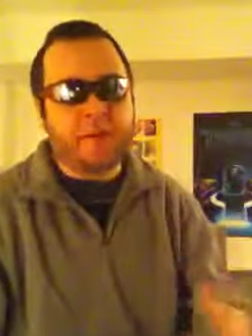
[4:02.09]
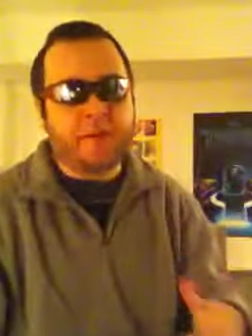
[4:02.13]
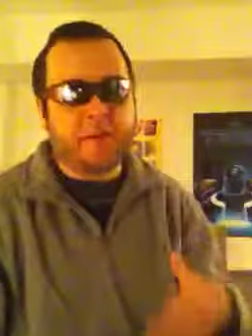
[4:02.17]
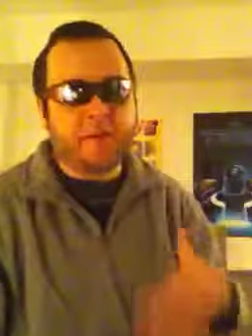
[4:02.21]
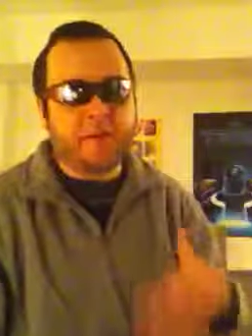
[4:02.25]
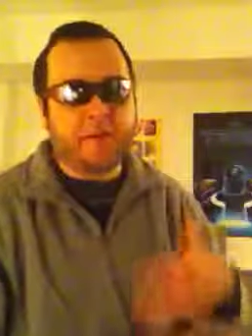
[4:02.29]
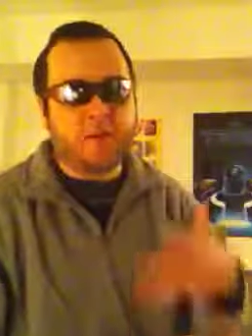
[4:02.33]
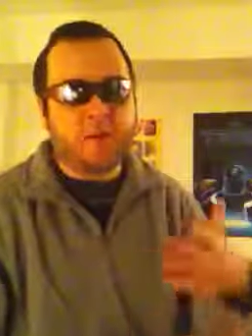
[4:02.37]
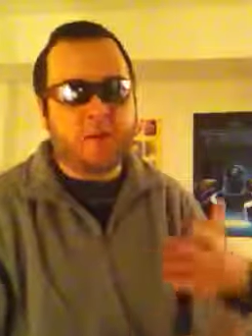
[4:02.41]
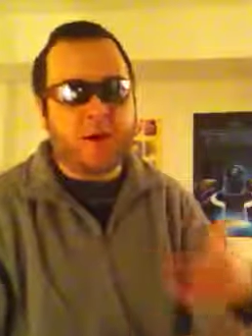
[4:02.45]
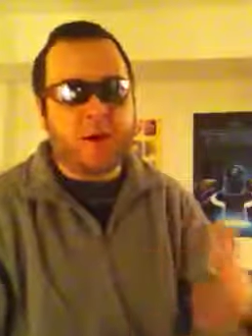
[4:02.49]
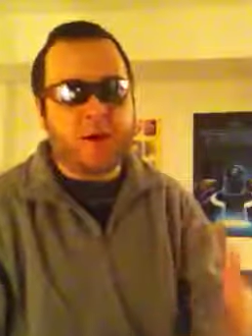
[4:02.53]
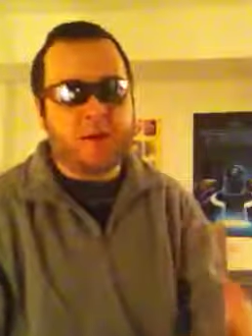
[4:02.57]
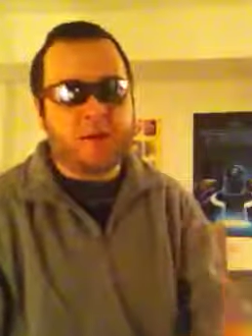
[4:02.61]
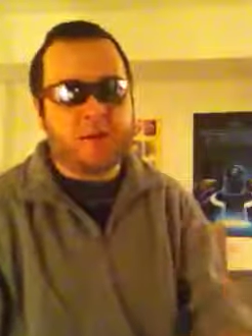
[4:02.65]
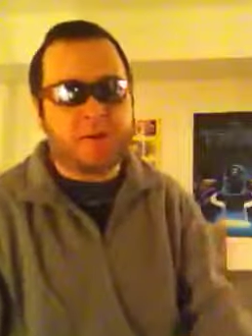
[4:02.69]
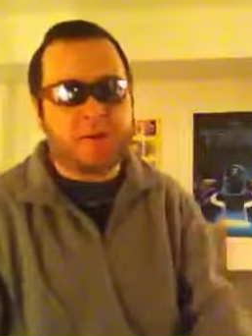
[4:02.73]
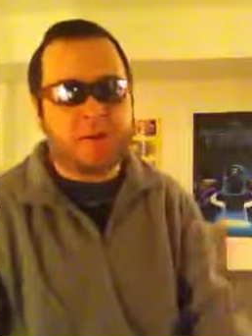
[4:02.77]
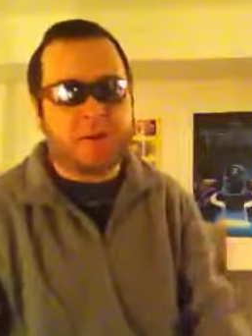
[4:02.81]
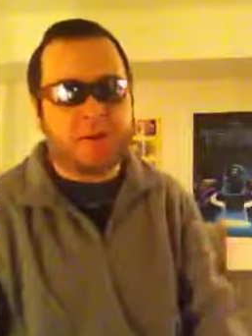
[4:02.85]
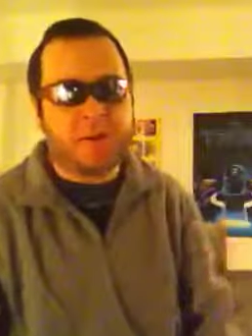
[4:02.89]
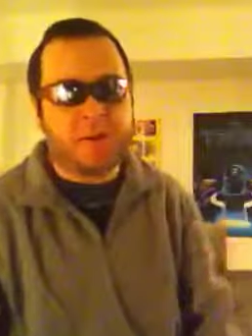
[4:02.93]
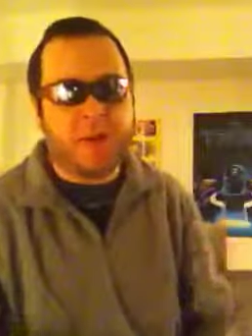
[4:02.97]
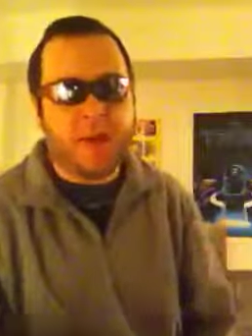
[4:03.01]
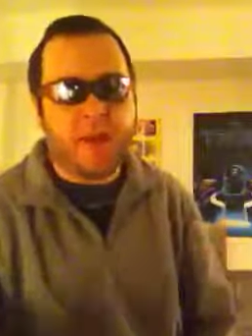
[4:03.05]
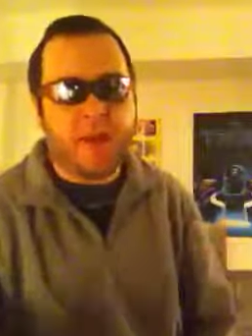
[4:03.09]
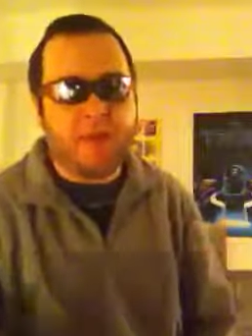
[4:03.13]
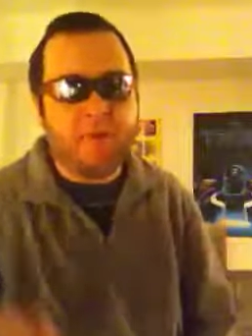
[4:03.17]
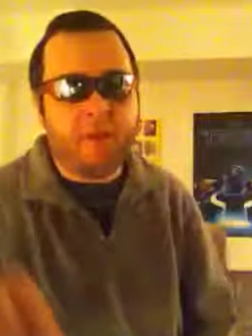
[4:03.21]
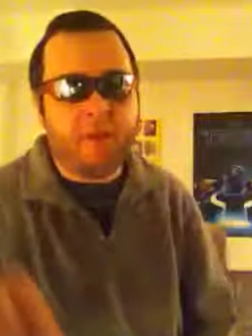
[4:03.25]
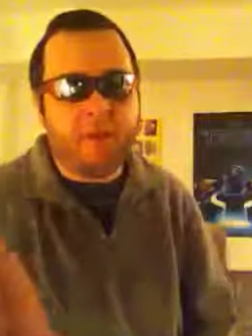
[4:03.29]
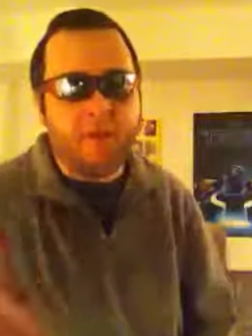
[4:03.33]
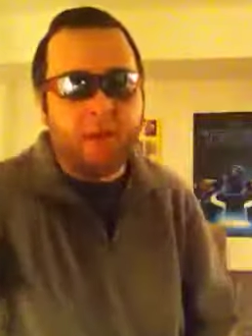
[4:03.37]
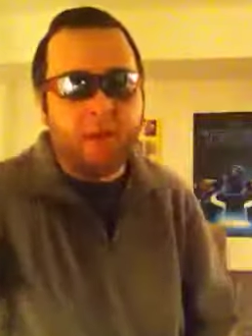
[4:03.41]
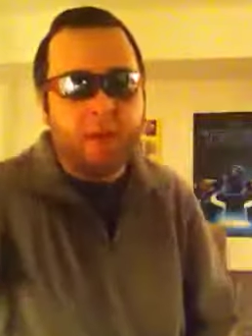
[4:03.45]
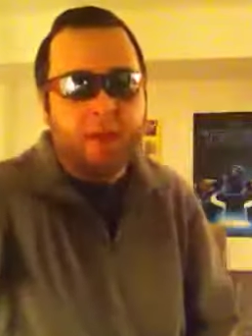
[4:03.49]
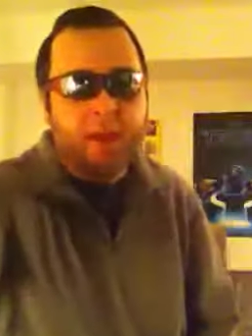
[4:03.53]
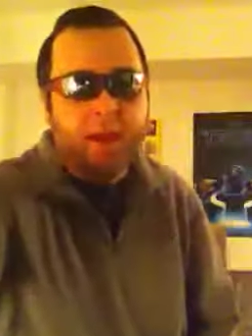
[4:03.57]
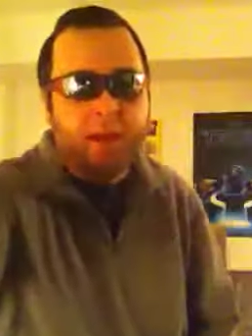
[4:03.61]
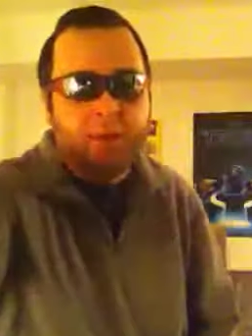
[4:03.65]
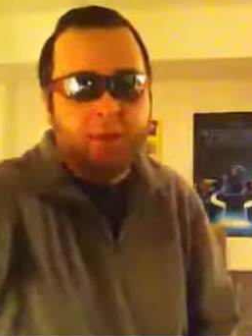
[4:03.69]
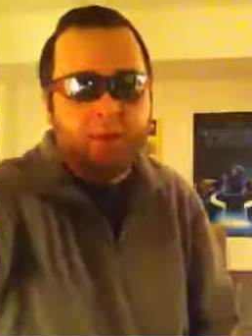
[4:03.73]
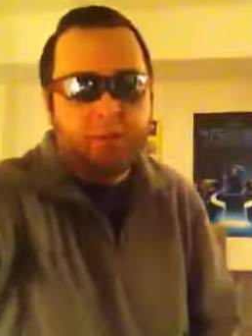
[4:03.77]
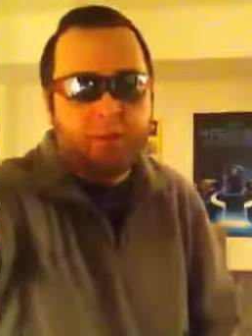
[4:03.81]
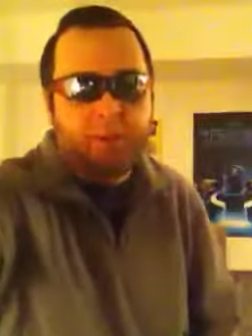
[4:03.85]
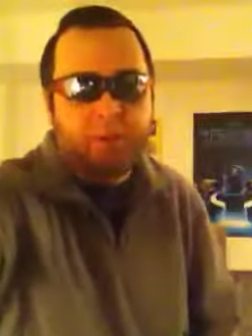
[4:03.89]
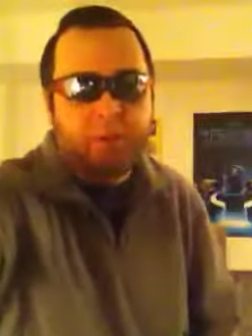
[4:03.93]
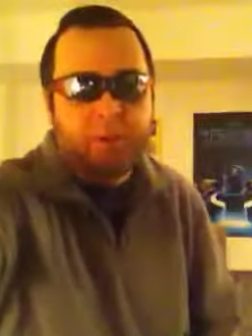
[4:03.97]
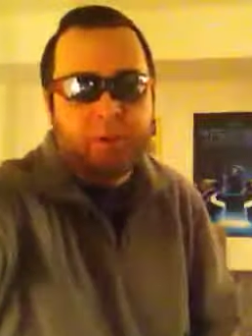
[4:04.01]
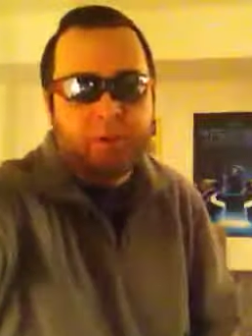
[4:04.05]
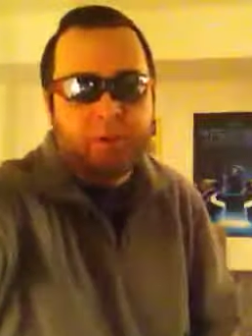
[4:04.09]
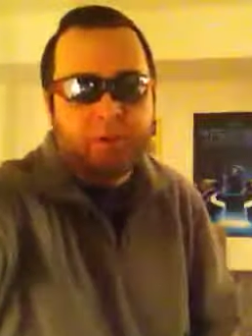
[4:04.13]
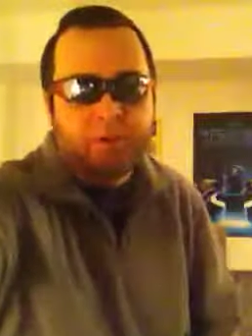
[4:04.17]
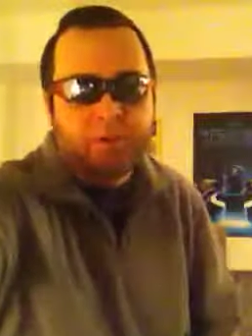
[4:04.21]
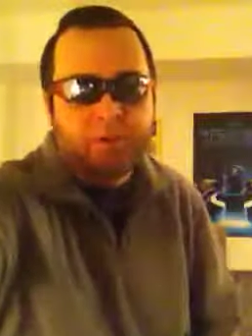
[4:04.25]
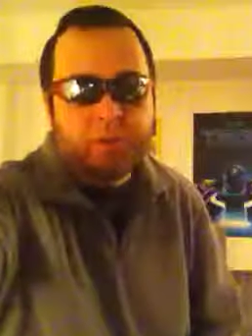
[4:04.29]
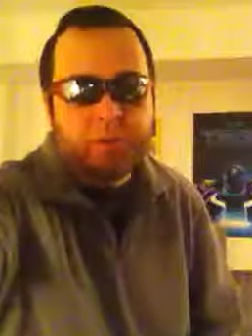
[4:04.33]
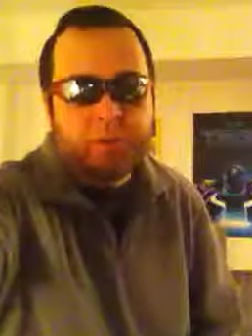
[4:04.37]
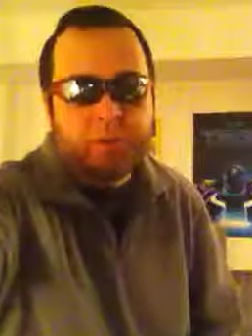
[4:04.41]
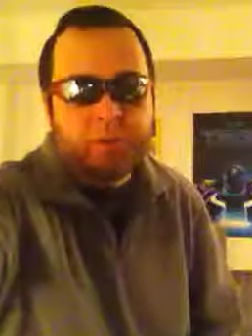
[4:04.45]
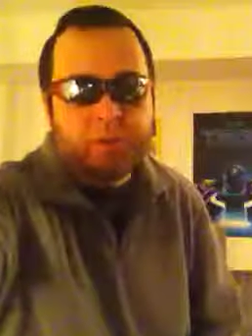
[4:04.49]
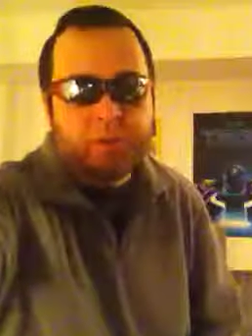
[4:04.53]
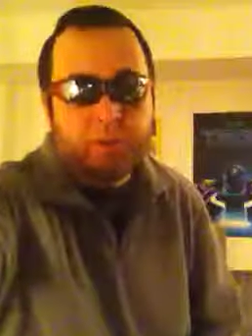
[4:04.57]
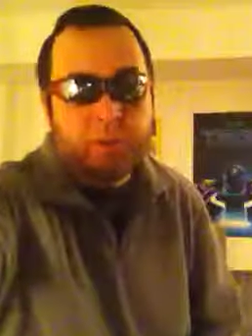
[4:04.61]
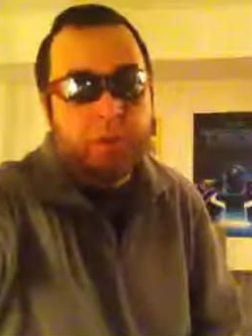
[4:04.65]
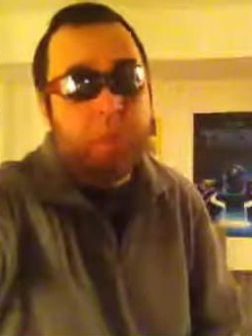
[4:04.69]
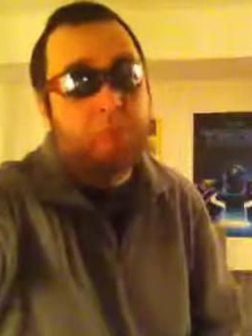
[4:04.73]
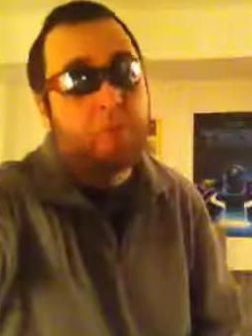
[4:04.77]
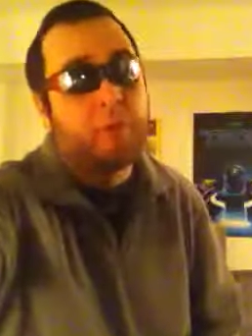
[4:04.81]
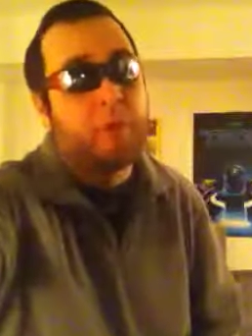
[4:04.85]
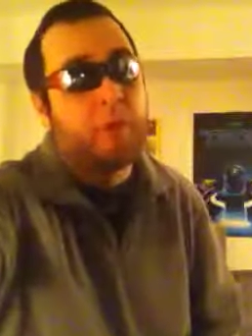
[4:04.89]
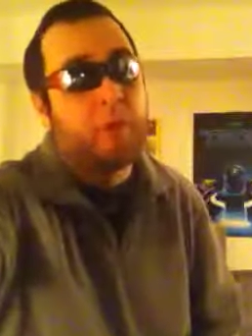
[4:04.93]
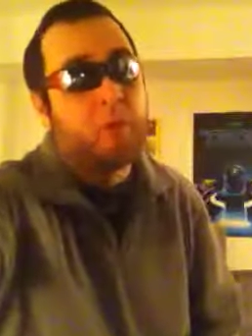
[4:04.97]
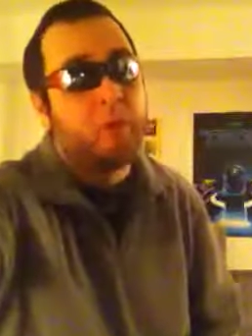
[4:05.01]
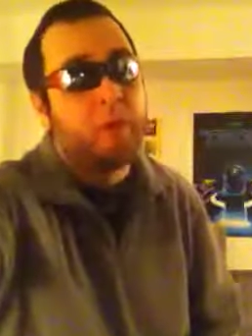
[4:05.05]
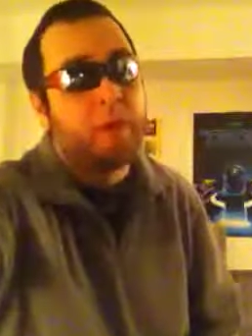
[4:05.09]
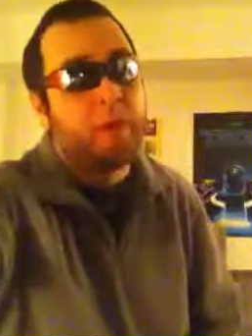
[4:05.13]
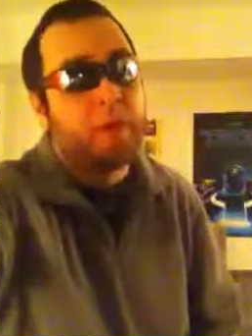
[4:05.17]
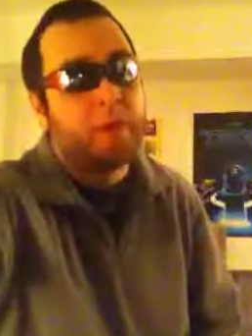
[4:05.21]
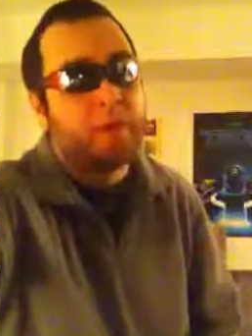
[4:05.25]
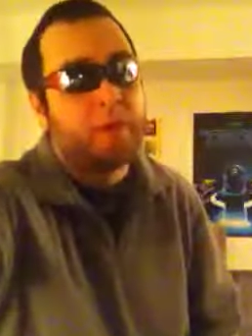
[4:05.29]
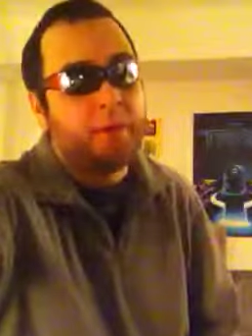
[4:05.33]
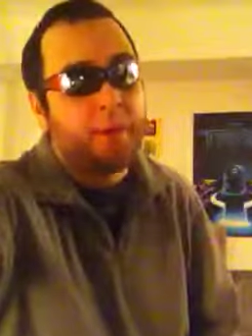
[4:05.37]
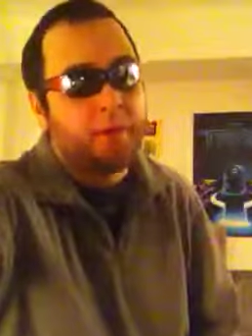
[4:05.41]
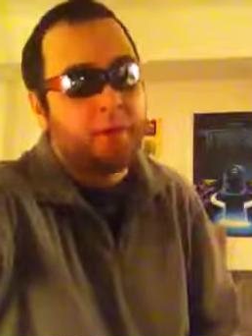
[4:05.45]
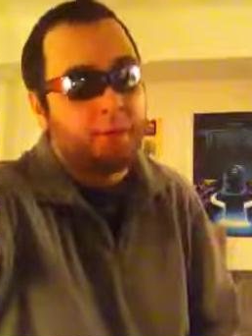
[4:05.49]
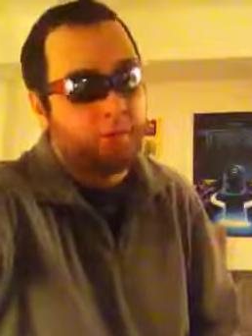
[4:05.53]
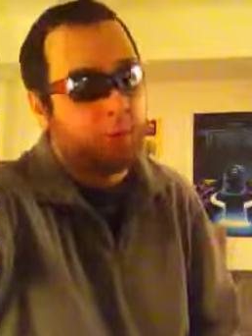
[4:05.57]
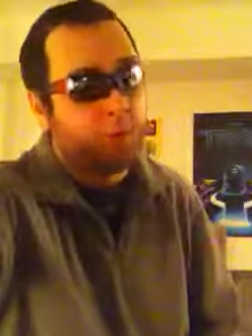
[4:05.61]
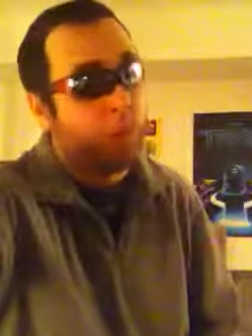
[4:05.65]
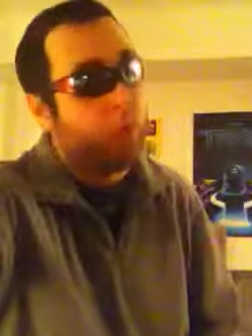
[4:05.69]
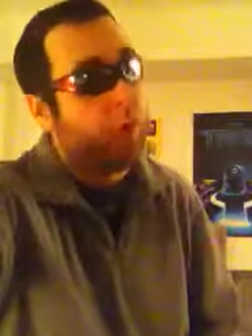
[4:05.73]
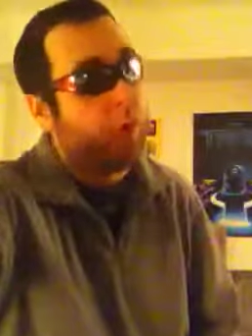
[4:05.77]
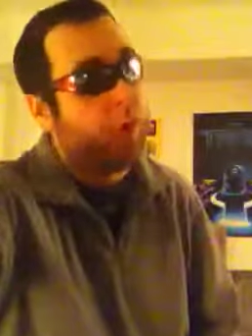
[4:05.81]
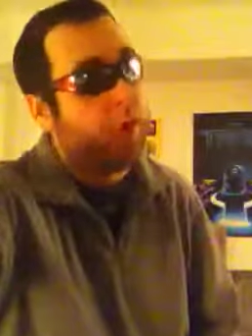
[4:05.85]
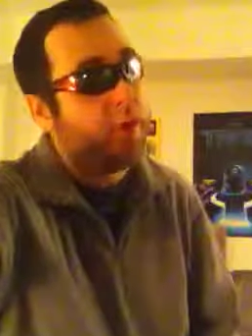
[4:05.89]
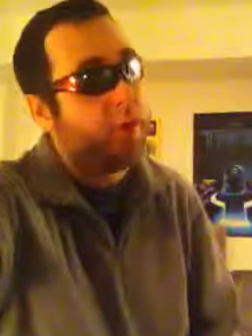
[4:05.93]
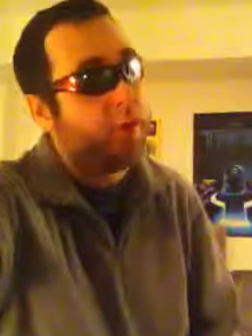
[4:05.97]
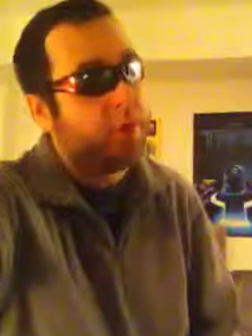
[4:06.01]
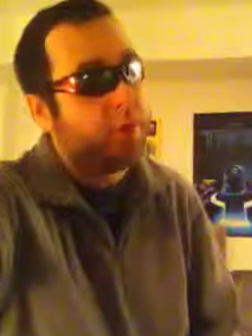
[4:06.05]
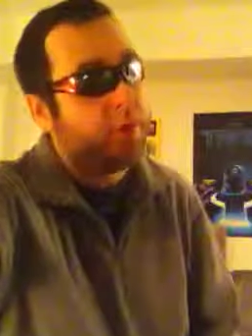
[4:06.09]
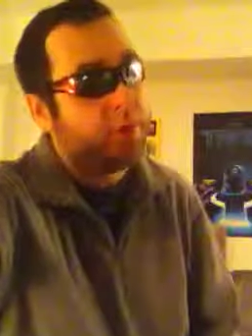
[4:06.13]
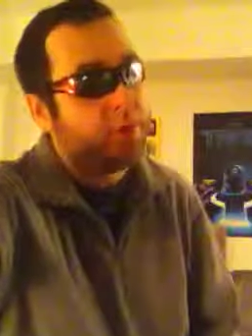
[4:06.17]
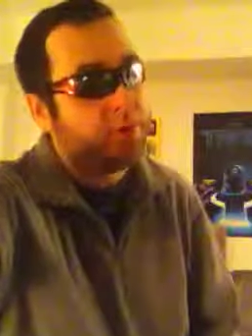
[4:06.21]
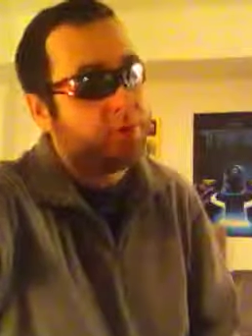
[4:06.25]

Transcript: Thanks for watching, and have a great rest of your, well, have a great weekend.